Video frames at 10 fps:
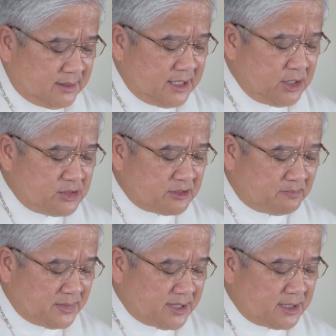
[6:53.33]
The use
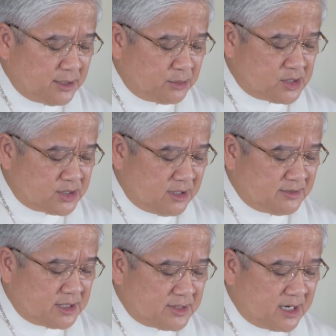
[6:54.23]
of murder to
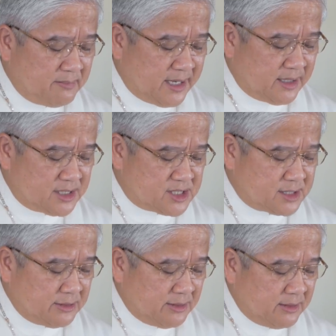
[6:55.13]
solve the drug
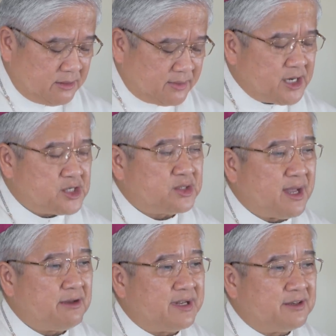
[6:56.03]
menace cries to
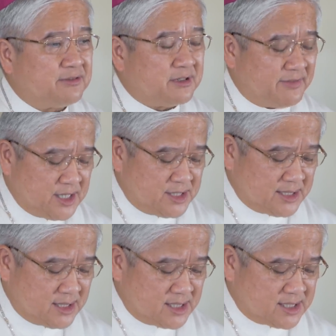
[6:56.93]
heaven for
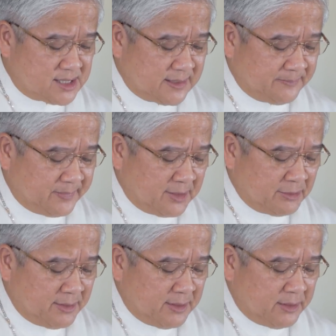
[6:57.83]
vengeance.
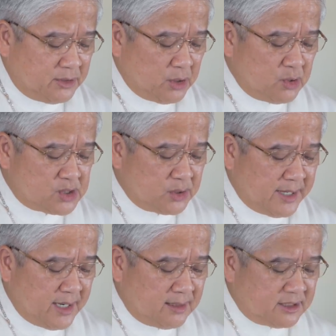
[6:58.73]
Those who
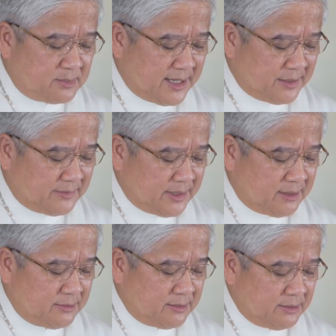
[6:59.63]
kill their
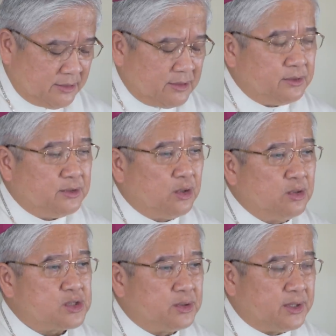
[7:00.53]
brethren,
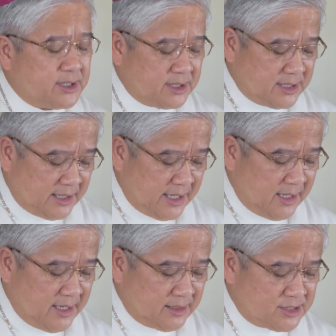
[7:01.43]
those who order the
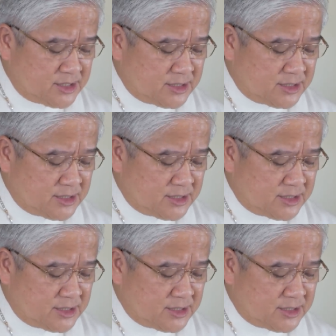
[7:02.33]
killings,